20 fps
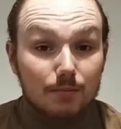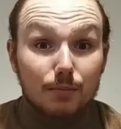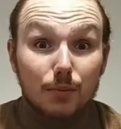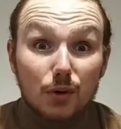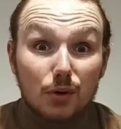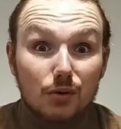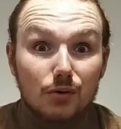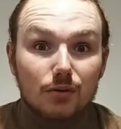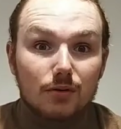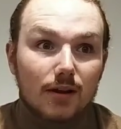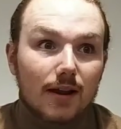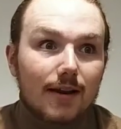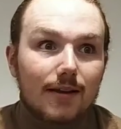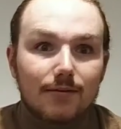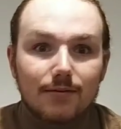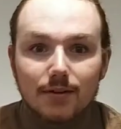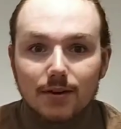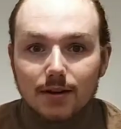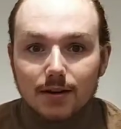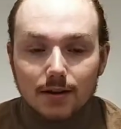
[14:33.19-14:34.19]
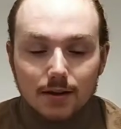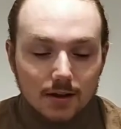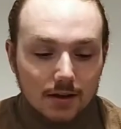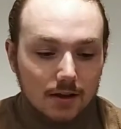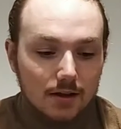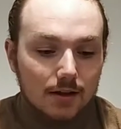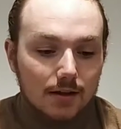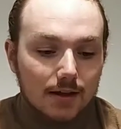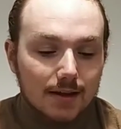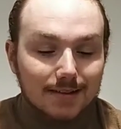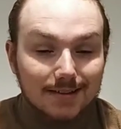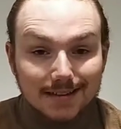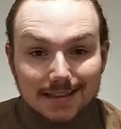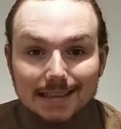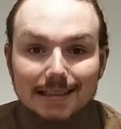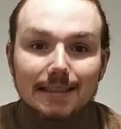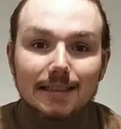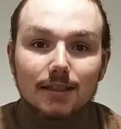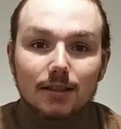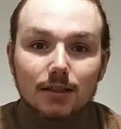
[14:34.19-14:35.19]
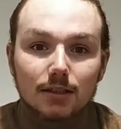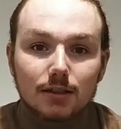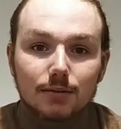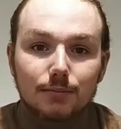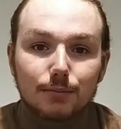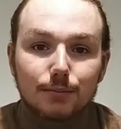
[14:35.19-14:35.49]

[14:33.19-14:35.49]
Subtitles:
porn, anything. It's easier,